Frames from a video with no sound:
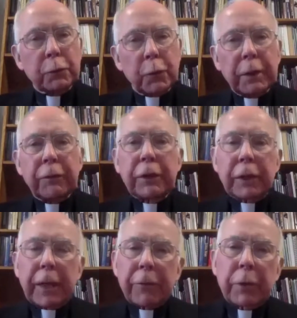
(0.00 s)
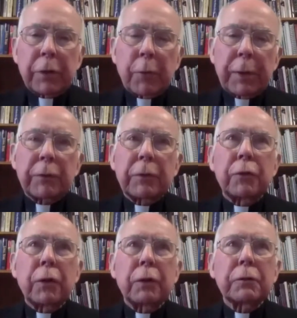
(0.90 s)
were living together in the
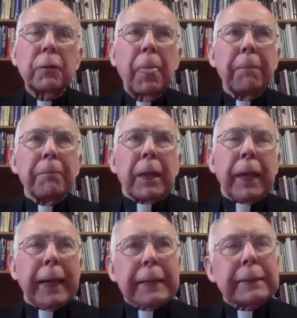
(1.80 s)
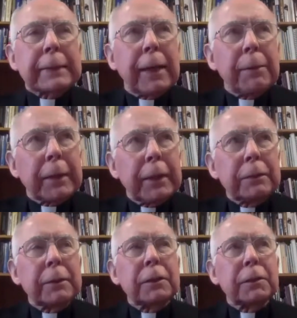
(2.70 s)
residence halls, and it's a
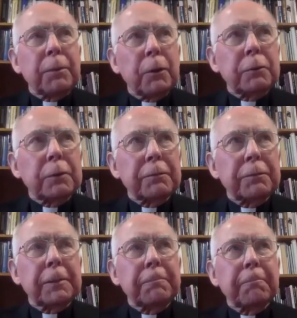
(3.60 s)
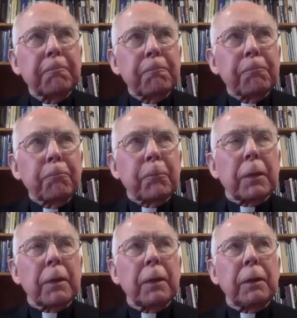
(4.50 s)
combination, I suppose, of
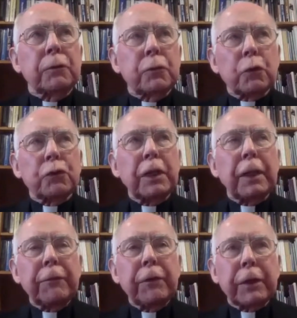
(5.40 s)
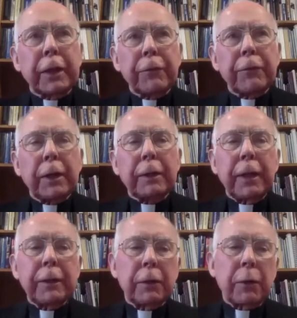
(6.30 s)
socially living together like
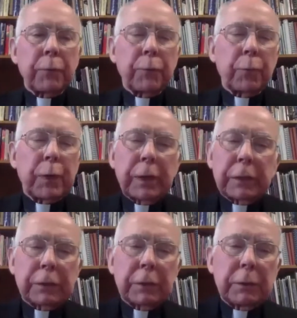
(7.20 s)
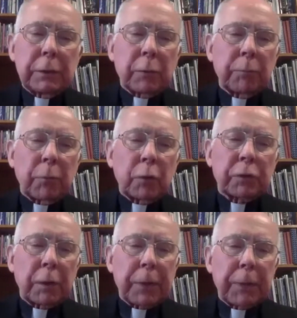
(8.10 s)
that. The religion,
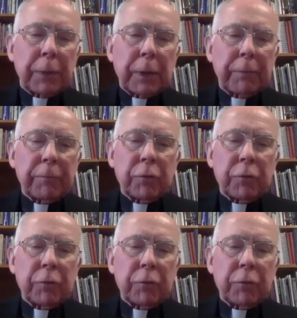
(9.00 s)
most of the people are,